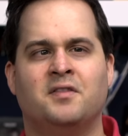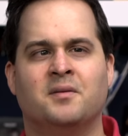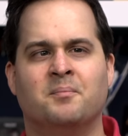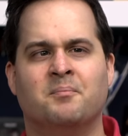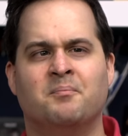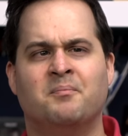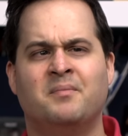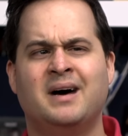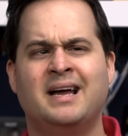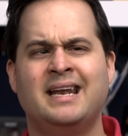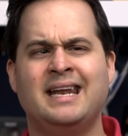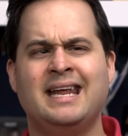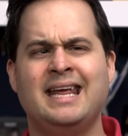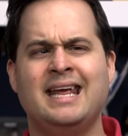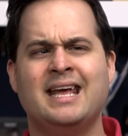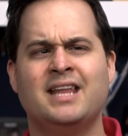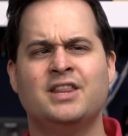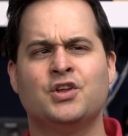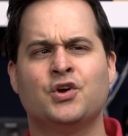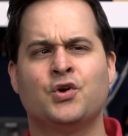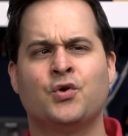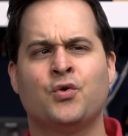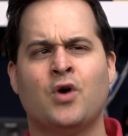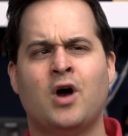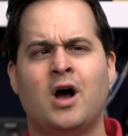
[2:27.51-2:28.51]
the money
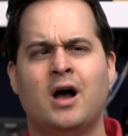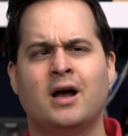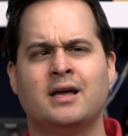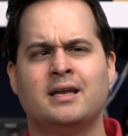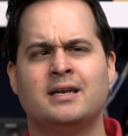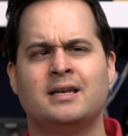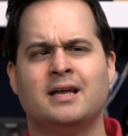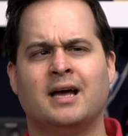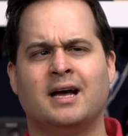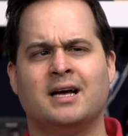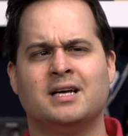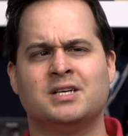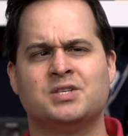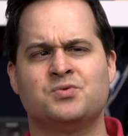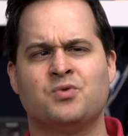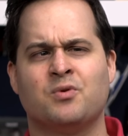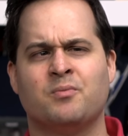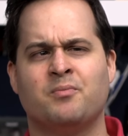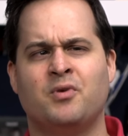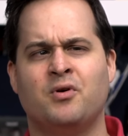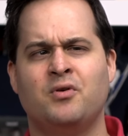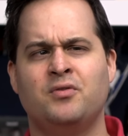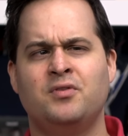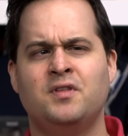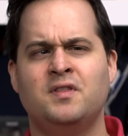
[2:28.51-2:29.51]
and the crocodiles were
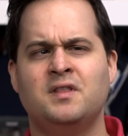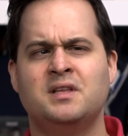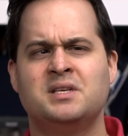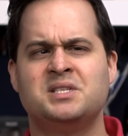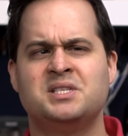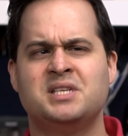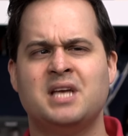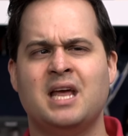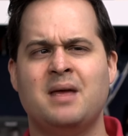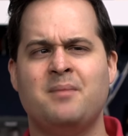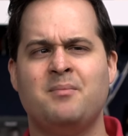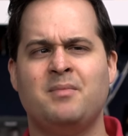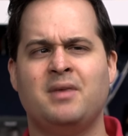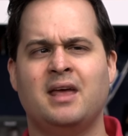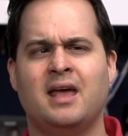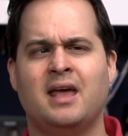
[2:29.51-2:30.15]
both in the same